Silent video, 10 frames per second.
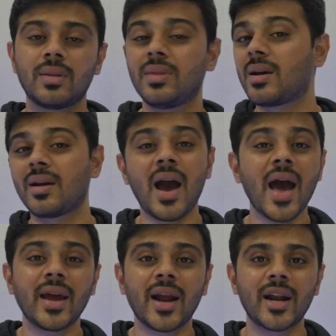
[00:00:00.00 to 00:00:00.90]
The Khan
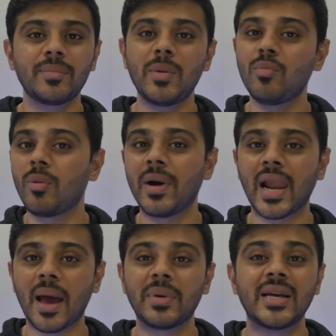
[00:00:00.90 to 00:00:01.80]
Academy mobile
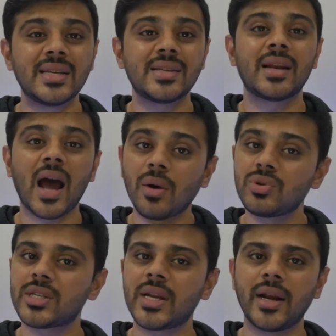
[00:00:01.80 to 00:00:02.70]
app is an
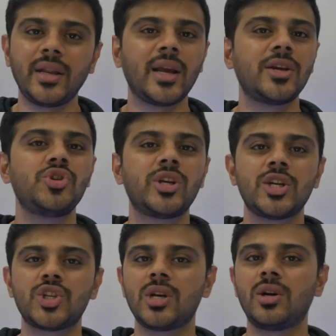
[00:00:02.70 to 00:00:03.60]
outstanding
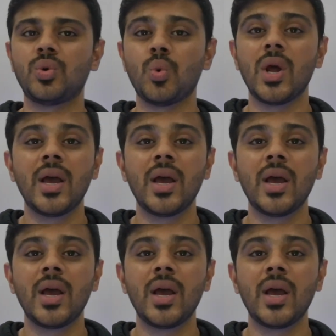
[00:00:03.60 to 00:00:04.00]
educational tool